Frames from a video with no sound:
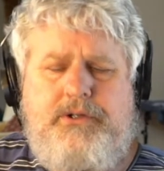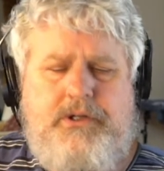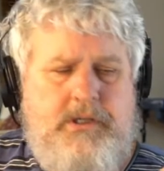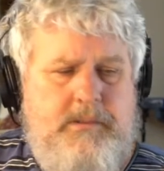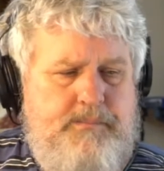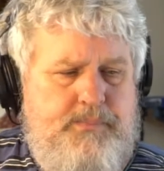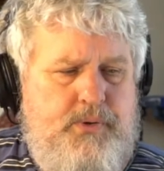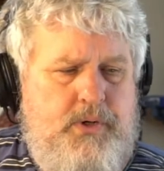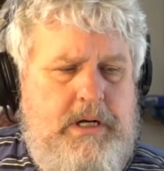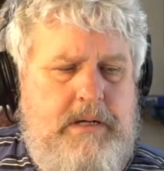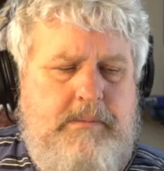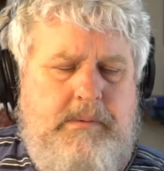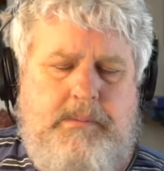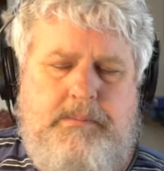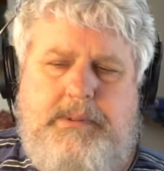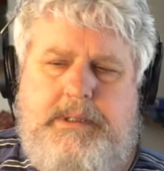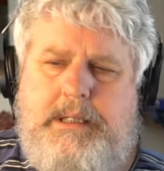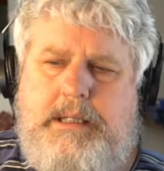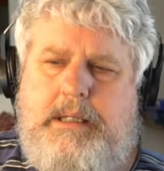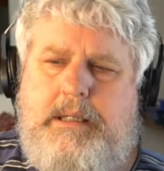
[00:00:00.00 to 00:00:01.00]
You can
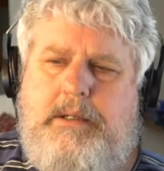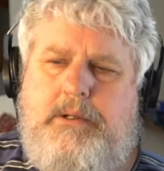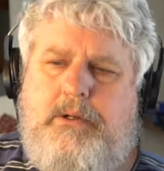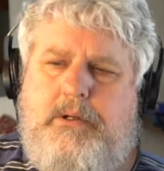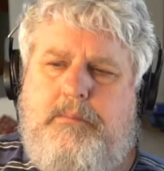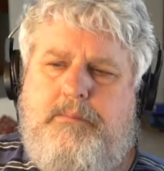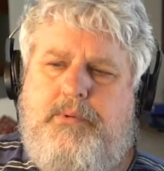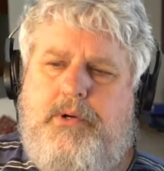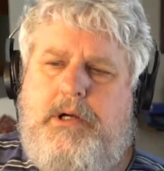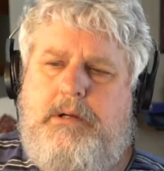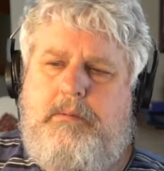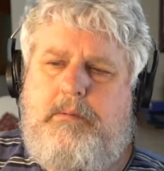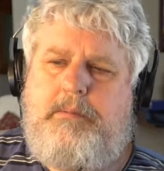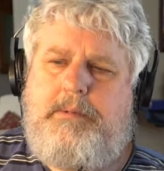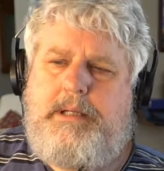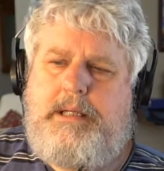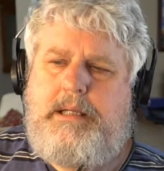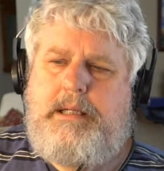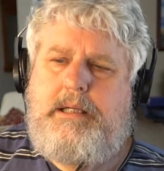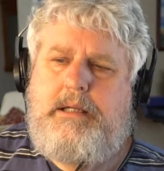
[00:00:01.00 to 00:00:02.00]

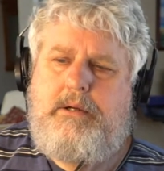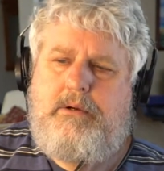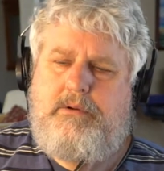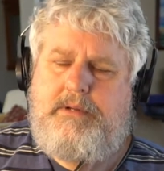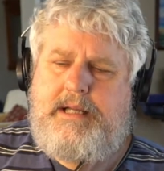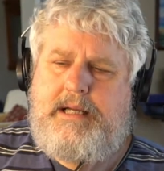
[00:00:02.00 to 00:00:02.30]
probably hear